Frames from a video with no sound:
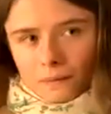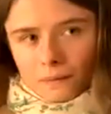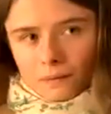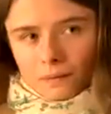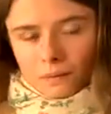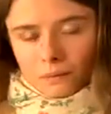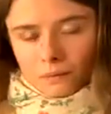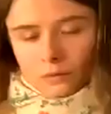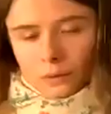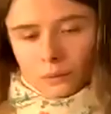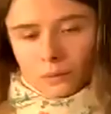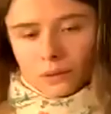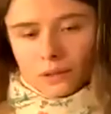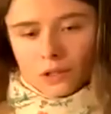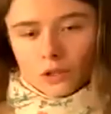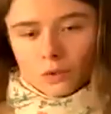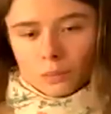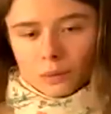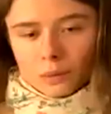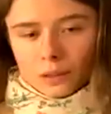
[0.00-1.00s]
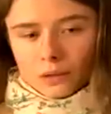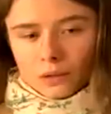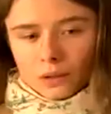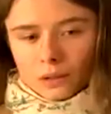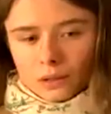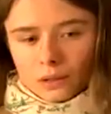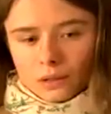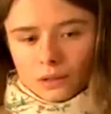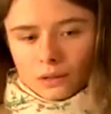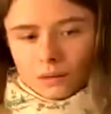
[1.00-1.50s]
And if we do need it,
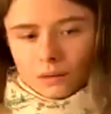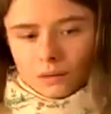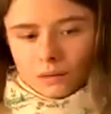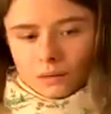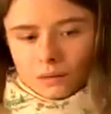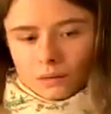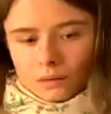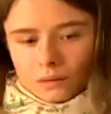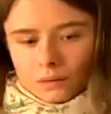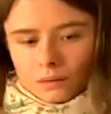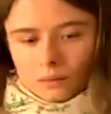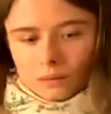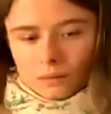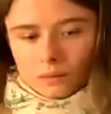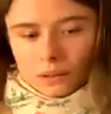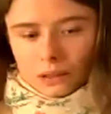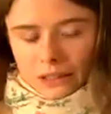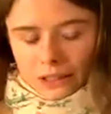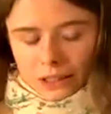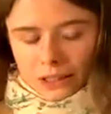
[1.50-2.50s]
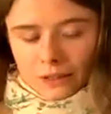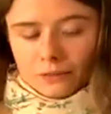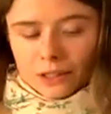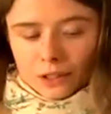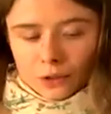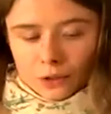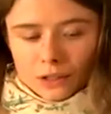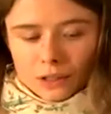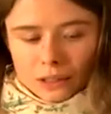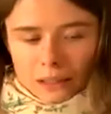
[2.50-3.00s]

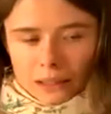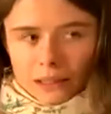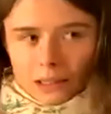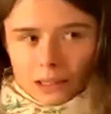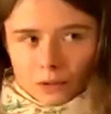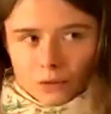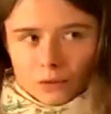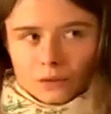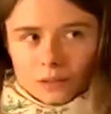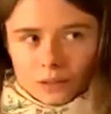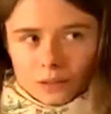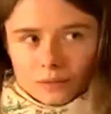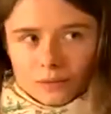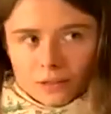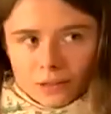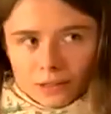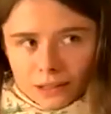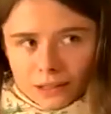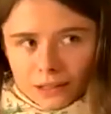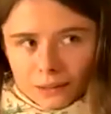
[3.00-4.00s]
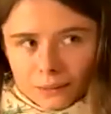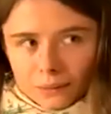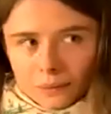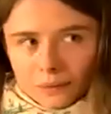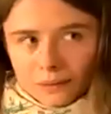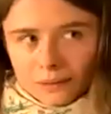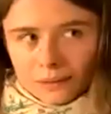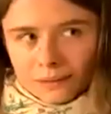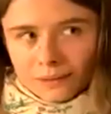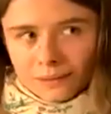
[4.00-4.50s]
then we'll be relieved that we have
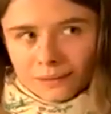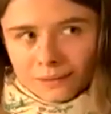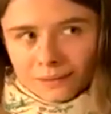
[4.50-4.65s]
it.